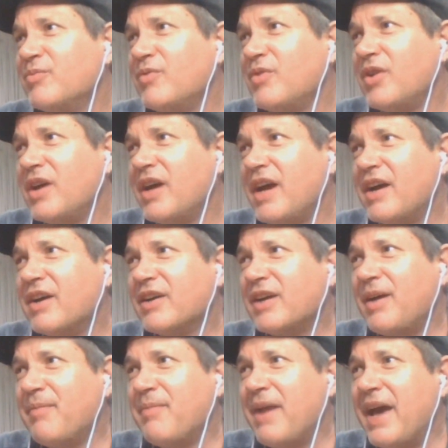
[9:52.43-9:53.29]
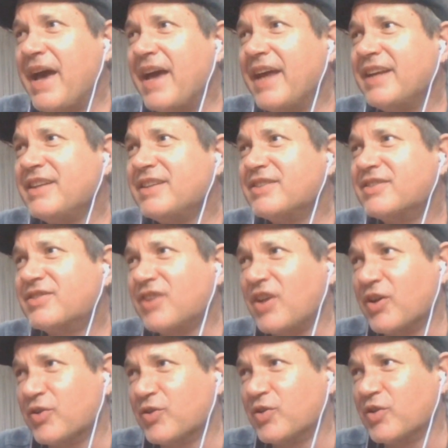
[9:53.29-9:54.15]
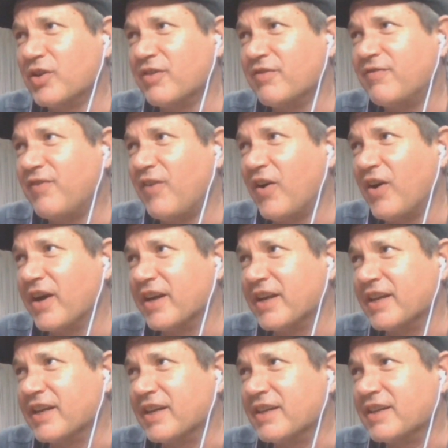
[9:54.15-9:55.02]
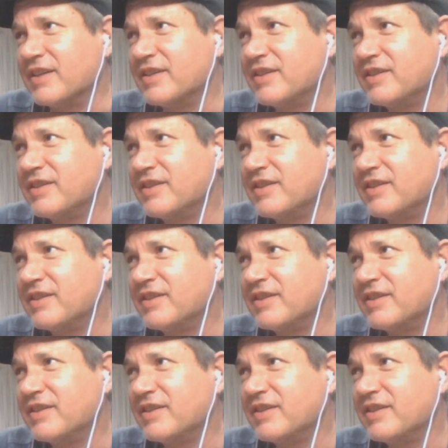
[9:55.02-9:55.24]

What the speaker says: Well, how come Hannah's so good at fighting?